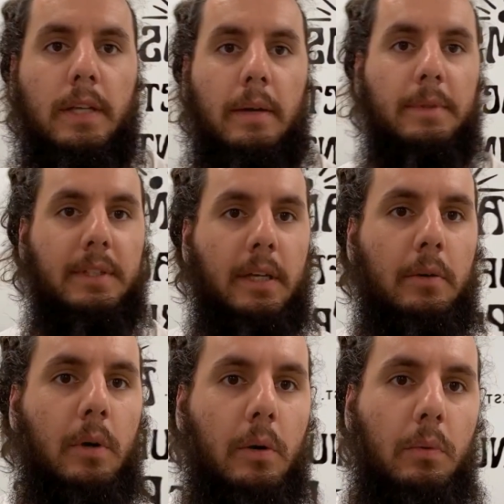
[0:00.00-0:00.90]
Time is now
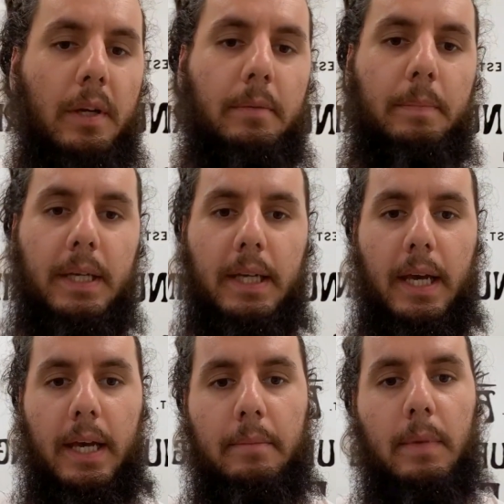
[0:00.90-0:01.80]
1
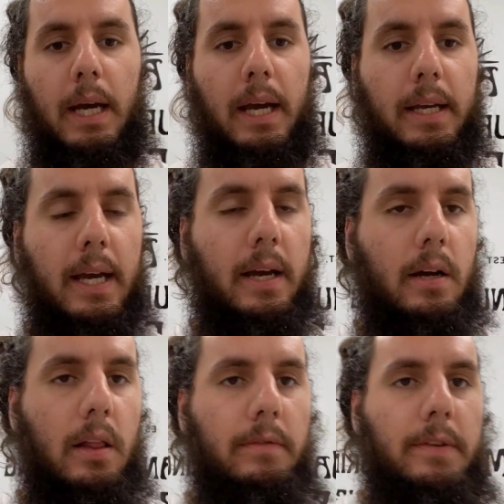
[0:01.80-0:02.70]
p.m. I got
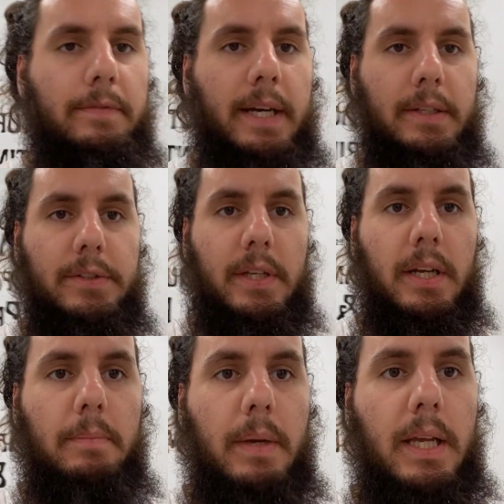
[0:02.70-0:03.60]
all of the files set
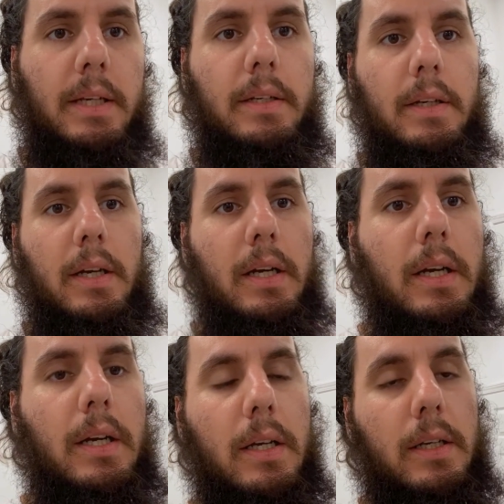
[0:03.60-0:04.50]
up and
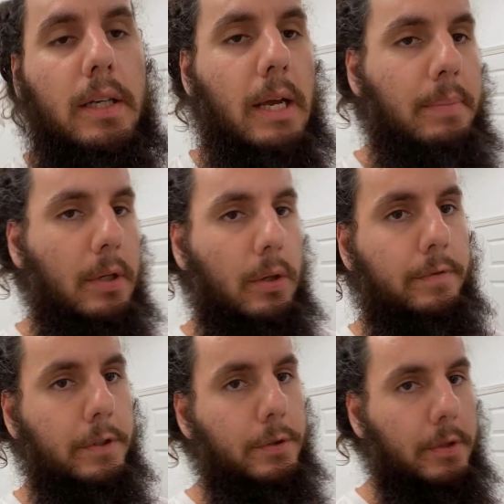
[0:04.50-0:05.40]
uh, copied
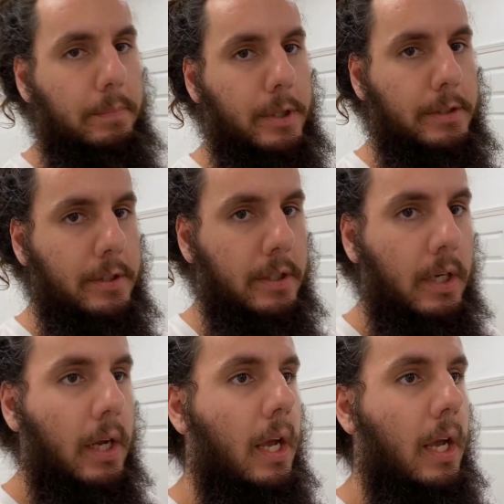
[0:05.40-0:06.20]
over to the printer.